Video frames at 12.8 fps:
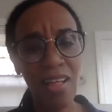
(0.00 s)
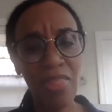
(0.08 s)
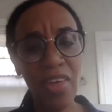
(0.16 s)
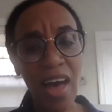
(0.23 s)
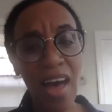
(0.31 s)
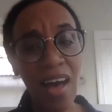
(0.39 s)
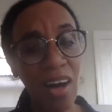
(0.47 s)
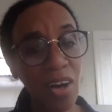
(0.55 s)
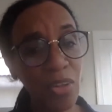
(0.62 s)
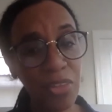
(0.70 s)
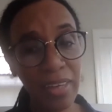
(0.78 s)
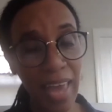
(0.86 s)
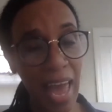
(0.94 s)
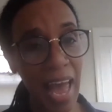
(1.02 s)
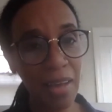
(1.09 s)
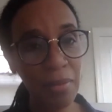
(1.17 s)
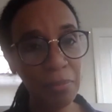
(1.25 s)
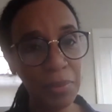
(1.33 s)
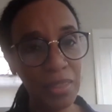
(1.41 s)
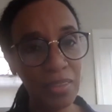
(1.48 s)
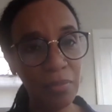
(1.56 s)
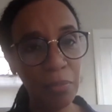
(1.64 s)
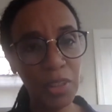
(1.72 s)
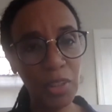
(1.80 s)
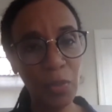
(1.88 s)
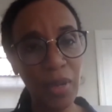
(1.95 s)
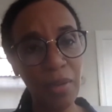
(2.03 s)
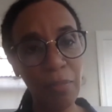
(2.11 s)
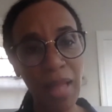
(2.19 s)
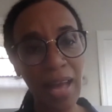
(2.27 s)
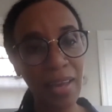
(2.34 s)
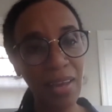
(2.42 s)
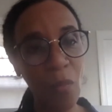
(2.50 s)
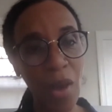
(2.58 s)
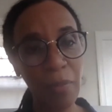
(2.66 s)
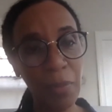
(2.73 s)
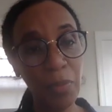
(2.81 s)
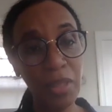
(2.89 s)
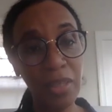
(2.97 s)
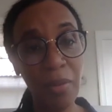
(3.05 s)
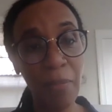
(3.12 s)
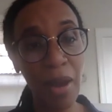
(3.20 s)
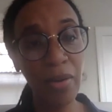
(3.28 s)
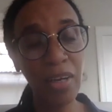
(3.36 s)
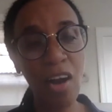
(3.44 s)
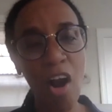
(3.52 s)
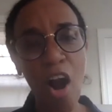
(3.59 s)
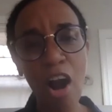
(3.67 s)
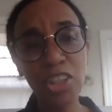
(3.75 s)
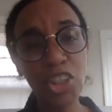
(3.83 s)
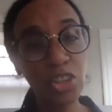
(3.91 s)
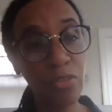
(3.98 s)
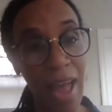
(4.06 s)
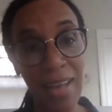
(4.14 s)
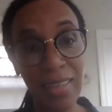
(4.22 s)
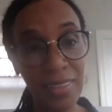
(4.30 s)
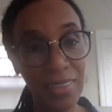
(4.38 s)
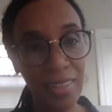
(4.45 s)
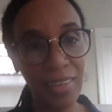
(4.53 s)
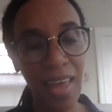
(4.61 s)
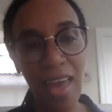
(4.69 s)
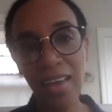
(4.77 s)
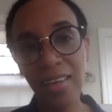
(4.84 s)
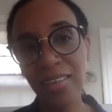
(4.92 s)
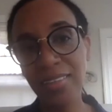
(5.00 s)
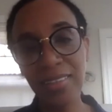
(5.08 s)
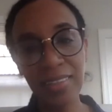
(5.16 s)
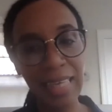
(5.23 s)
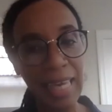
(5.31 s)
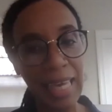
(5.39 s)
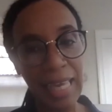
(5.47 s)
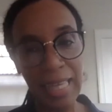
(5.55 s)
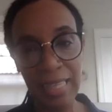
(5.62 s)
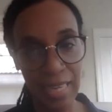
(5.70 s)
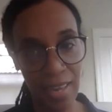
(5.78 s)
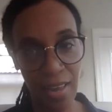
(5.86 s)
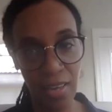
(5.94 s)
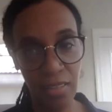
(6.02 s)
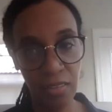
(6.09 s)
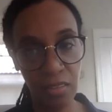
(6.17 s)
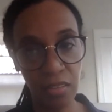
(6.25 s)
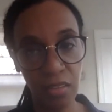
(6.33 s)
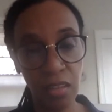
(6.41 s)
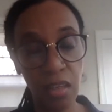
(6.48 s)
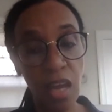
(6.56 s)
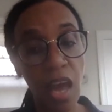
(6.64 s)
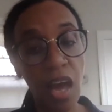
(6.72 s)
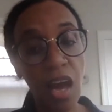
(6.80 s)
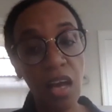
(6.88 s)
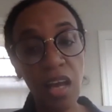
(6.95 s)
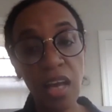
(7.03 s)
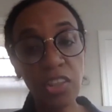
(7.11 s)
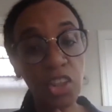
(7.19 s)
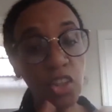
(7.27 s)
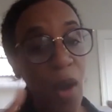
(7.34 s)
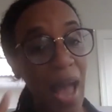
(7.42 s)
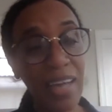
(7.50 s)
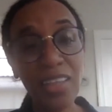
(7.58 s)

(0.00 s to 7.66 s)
The health gaps between Black and white people in America are tragic, and it's killing us. And so I could